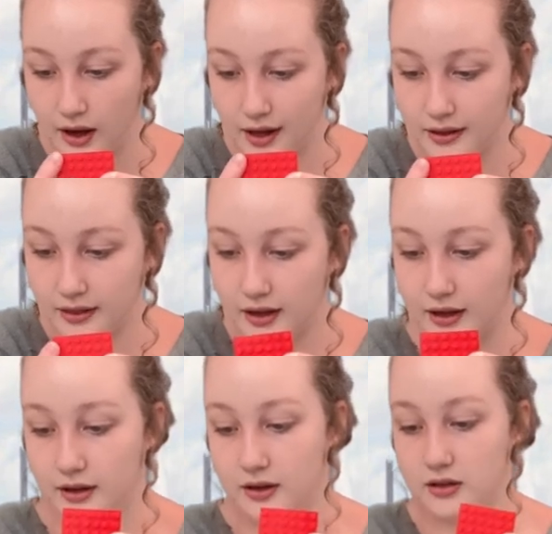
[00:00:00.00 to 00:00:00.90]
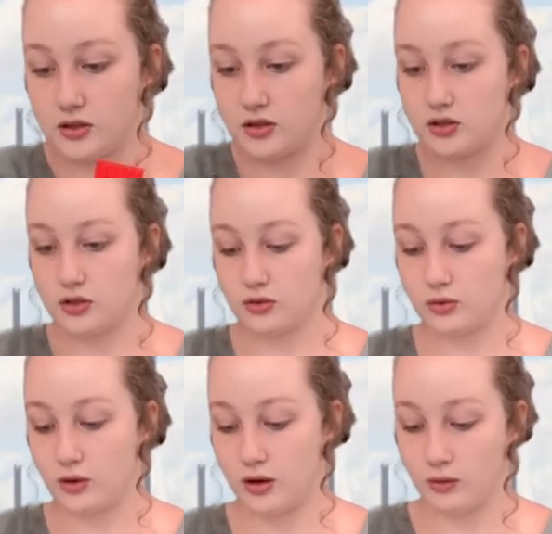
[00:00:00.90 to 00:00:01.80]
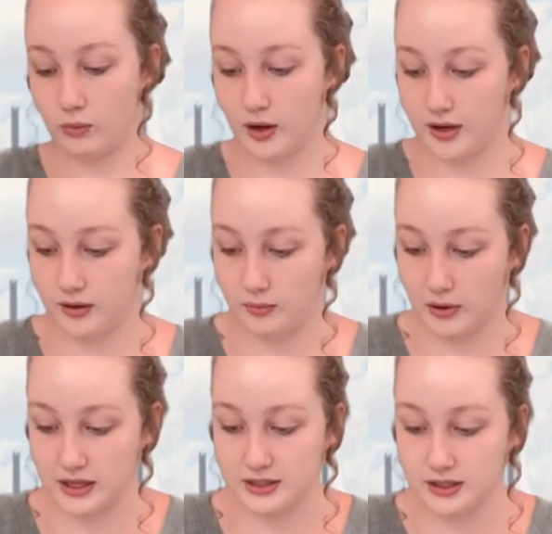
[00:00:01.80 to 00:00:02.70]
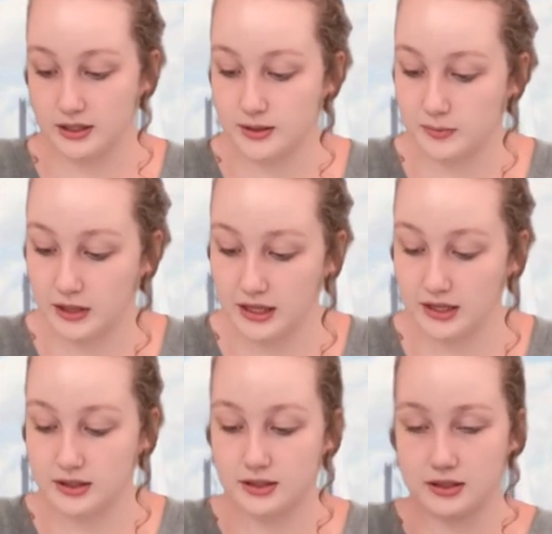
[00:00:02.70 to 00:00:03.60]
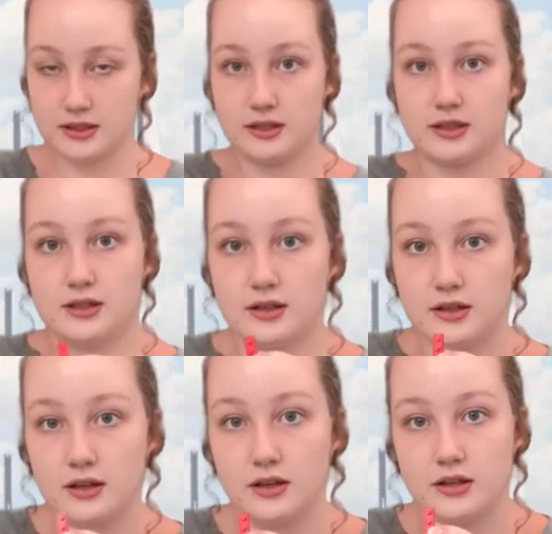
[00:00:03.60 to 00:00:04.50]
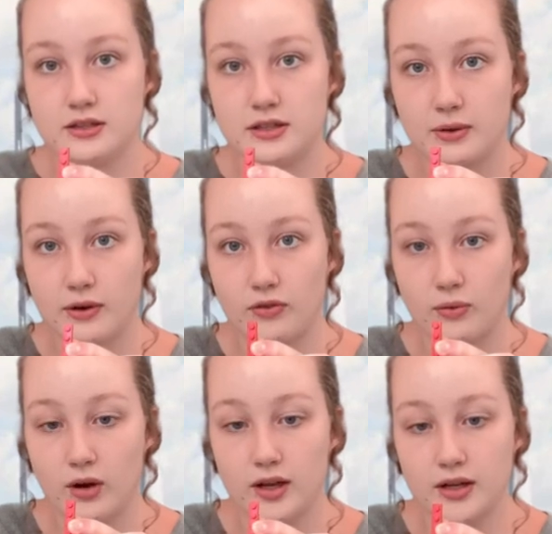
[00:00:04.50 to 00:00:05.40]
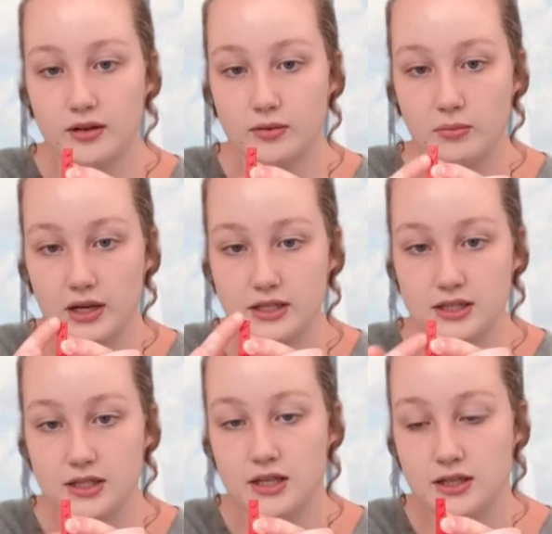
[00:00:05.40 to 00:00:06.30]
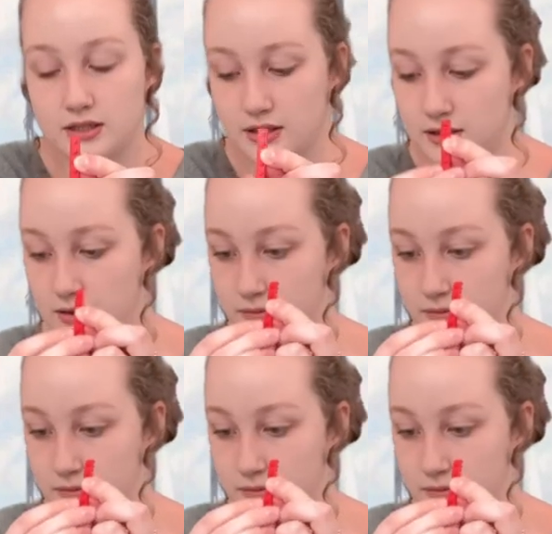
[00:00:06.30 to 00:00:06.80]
And then 2 1x6 plates. You can see we have 1x6.